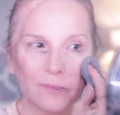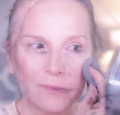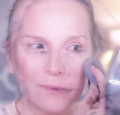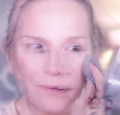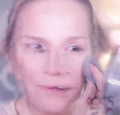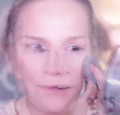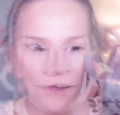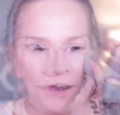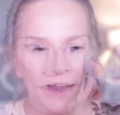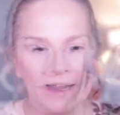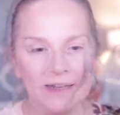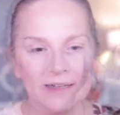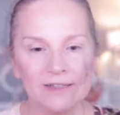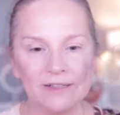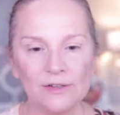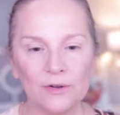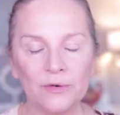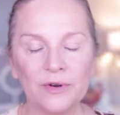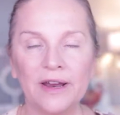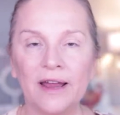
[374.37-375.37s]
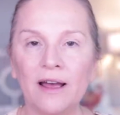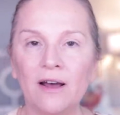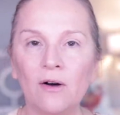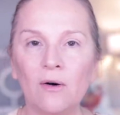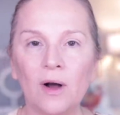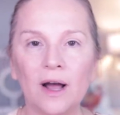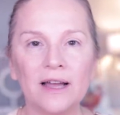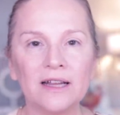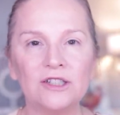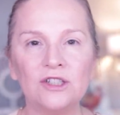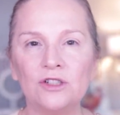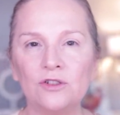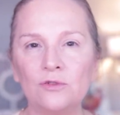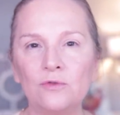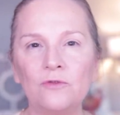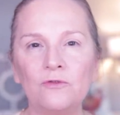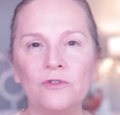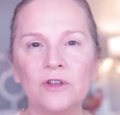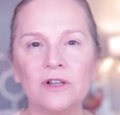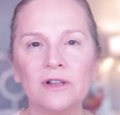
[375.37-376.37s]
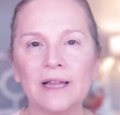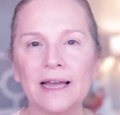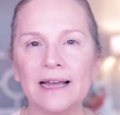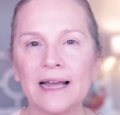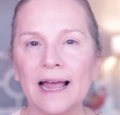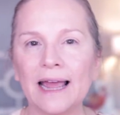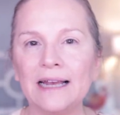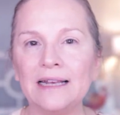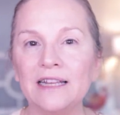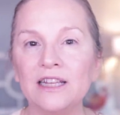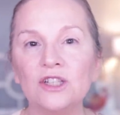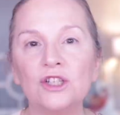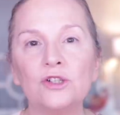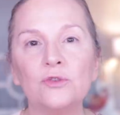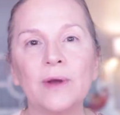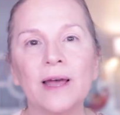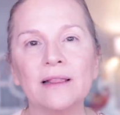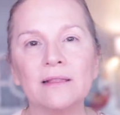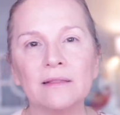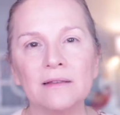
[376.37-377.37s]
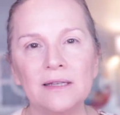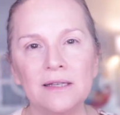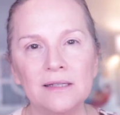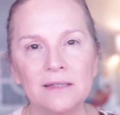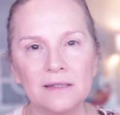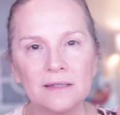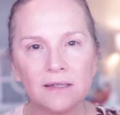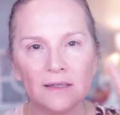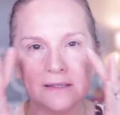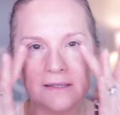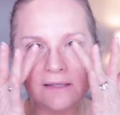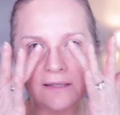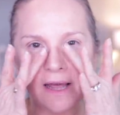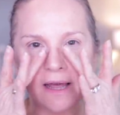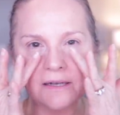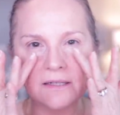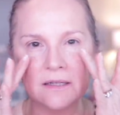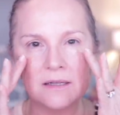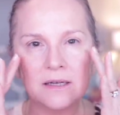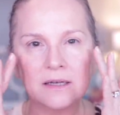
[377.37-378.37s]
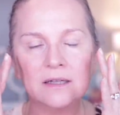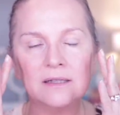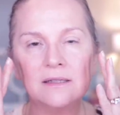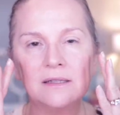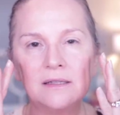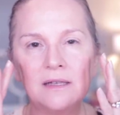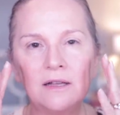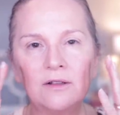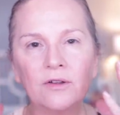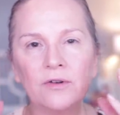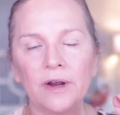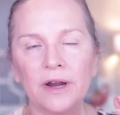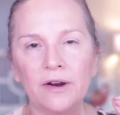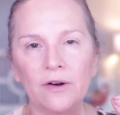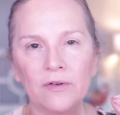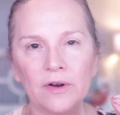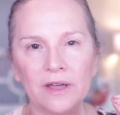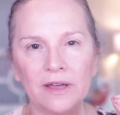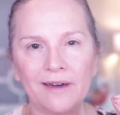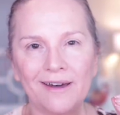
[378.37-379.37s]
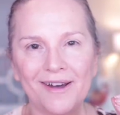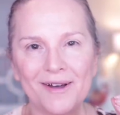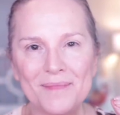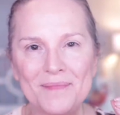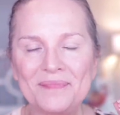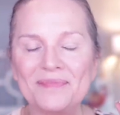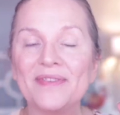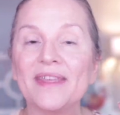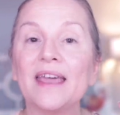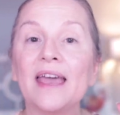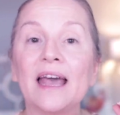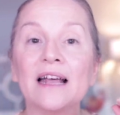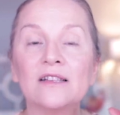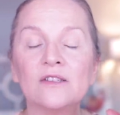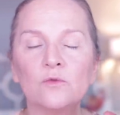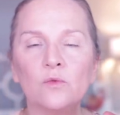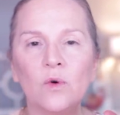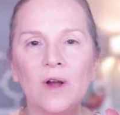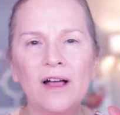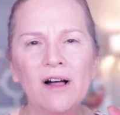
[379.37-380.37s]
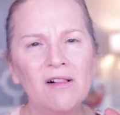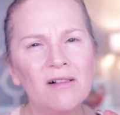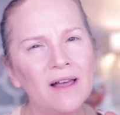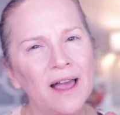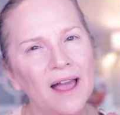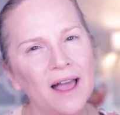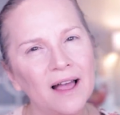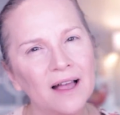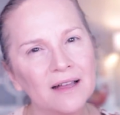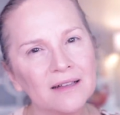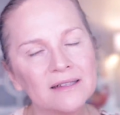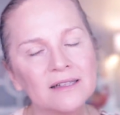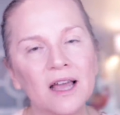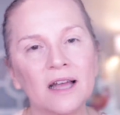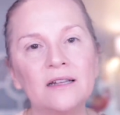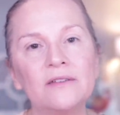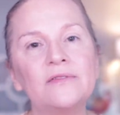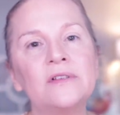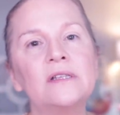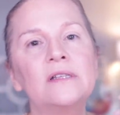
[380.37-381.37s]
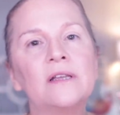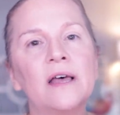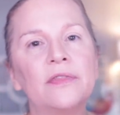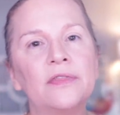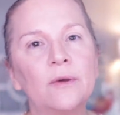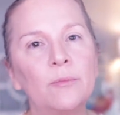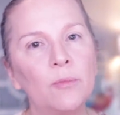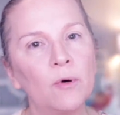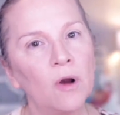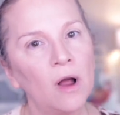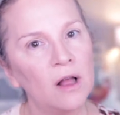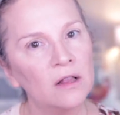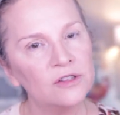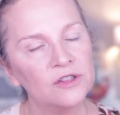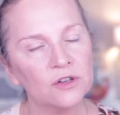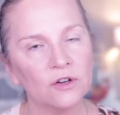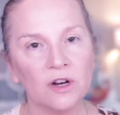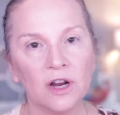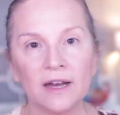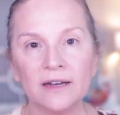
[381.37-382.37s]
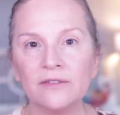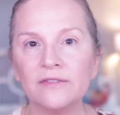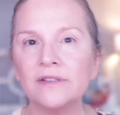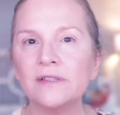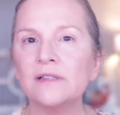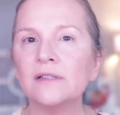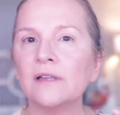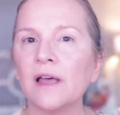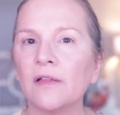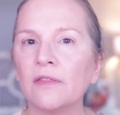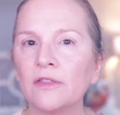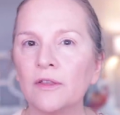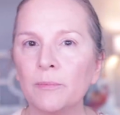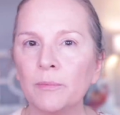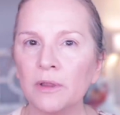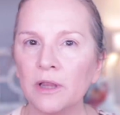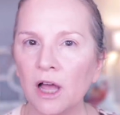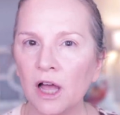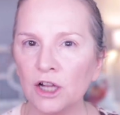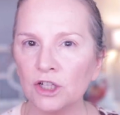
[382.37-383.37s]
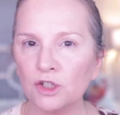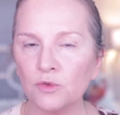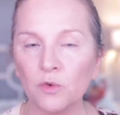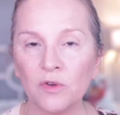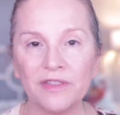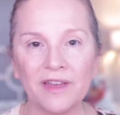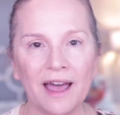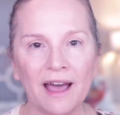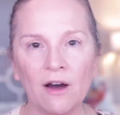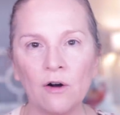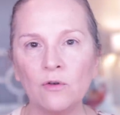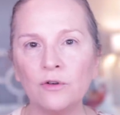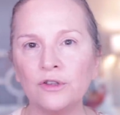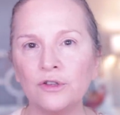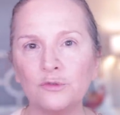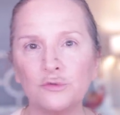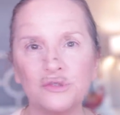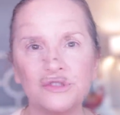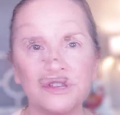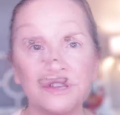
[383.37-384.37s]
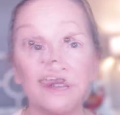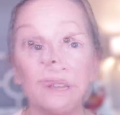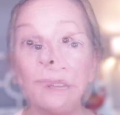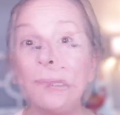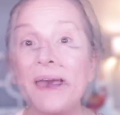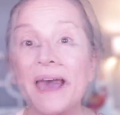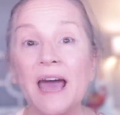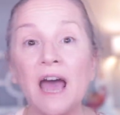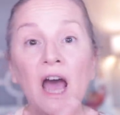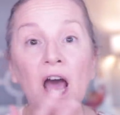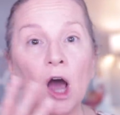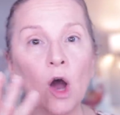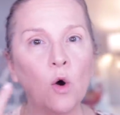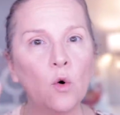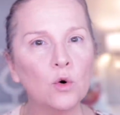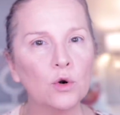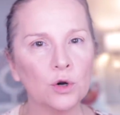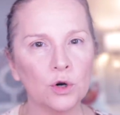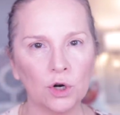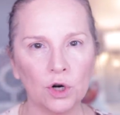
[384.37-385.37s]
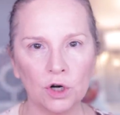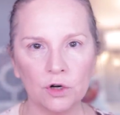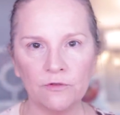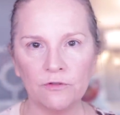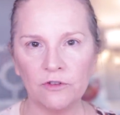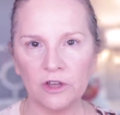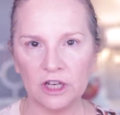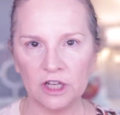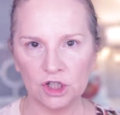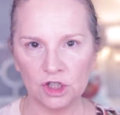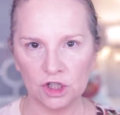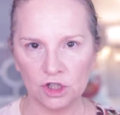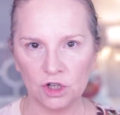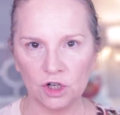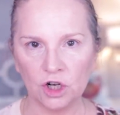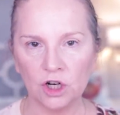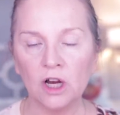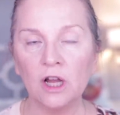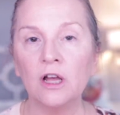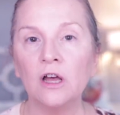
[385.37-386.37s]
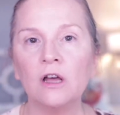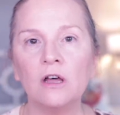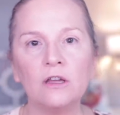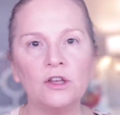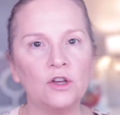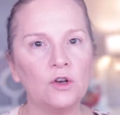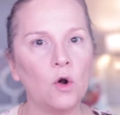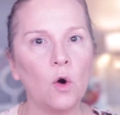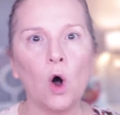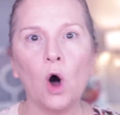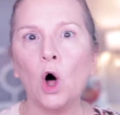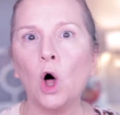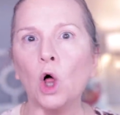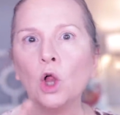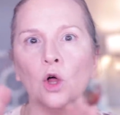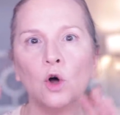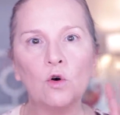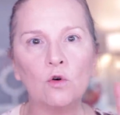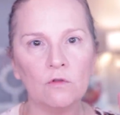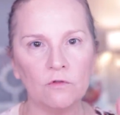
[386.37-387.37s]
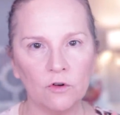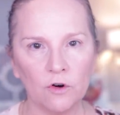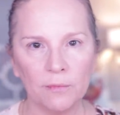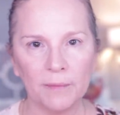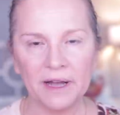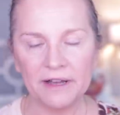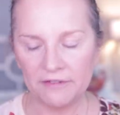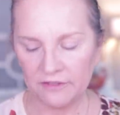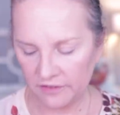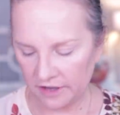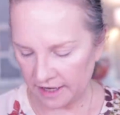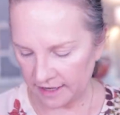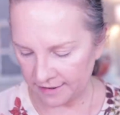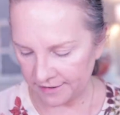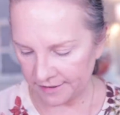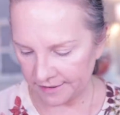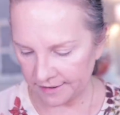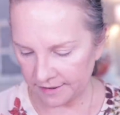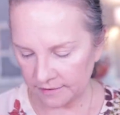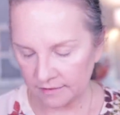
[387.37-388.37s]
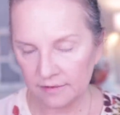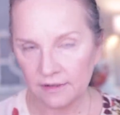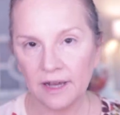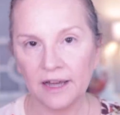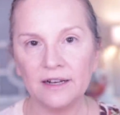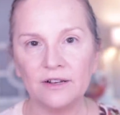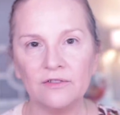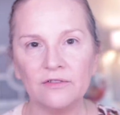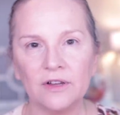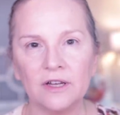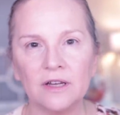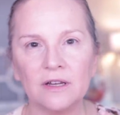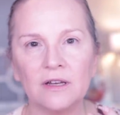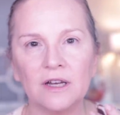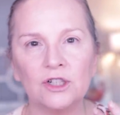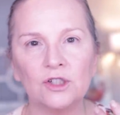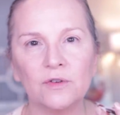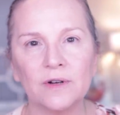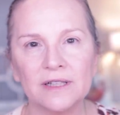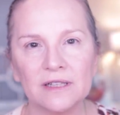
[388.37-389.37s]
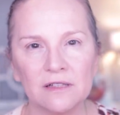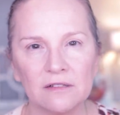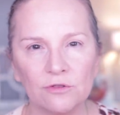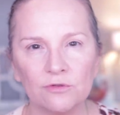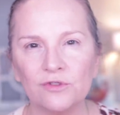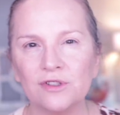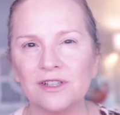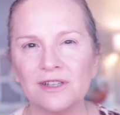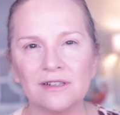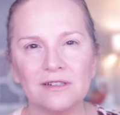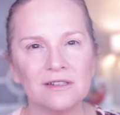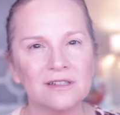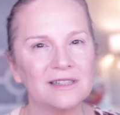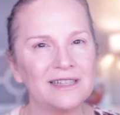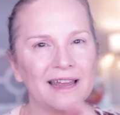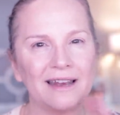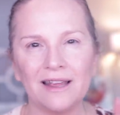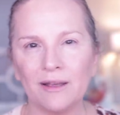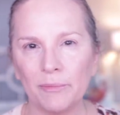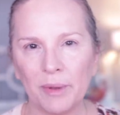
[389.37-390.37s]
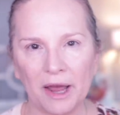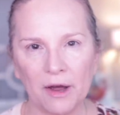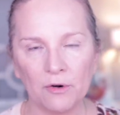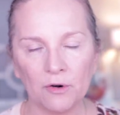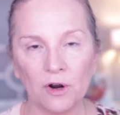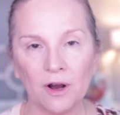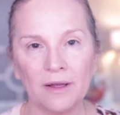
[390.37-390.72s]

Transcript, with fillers: All right, so now I do feel like I need to at least set the concealer area as well as kind of set the bronzer, kind of set the blush without using powder finisher, you know, all over my face, kind of a, a translucent setting powder.